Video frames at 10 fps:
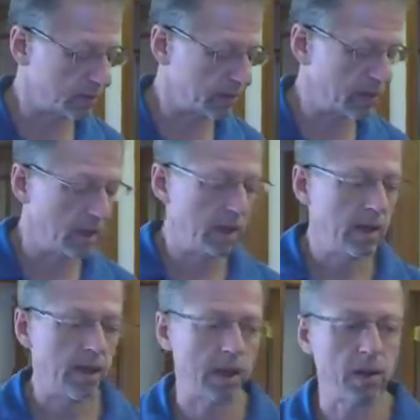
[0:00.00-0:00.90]
But
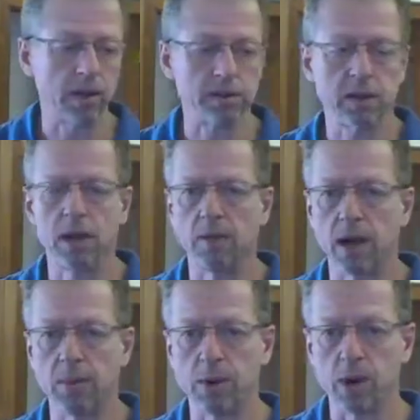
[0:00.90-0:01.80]
anyways,
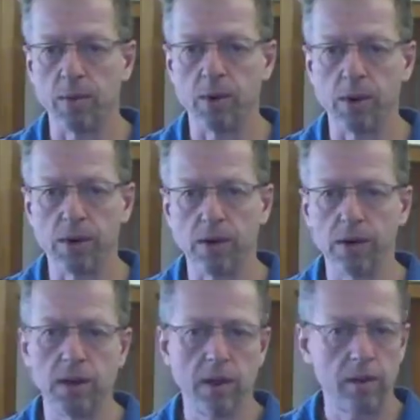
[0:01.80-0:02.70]
rye brown porter.